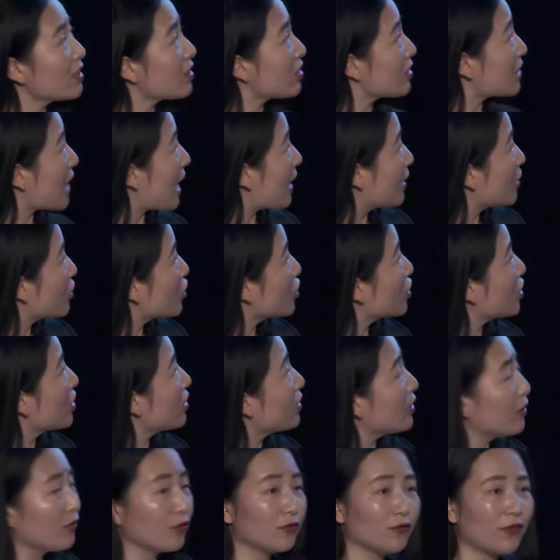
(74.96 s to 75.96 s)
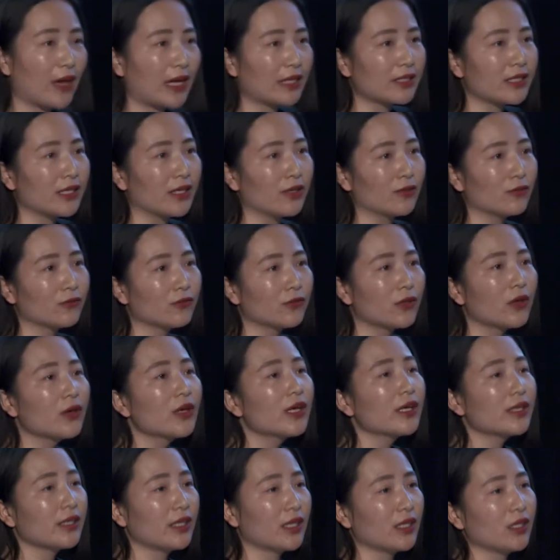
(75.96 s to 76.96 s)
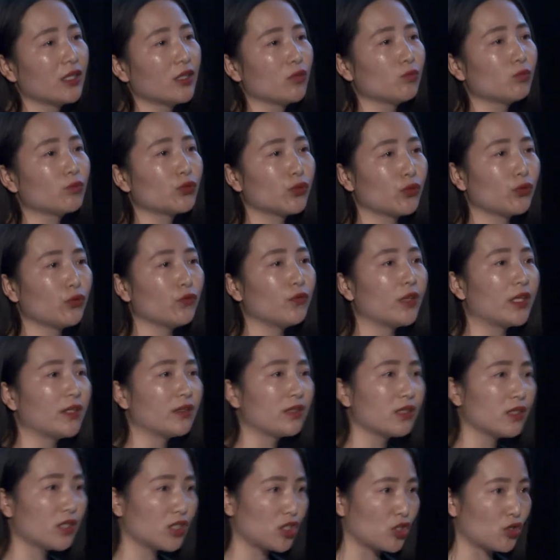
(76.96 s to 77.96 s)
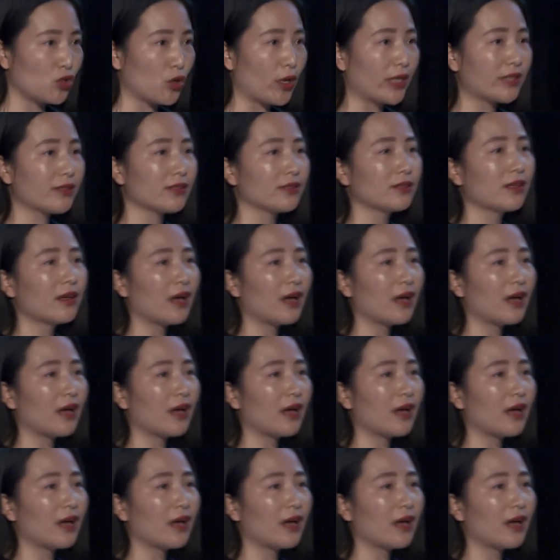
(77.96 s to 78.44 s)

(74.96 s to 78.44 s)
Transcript: Tai Chi effective in improving stress,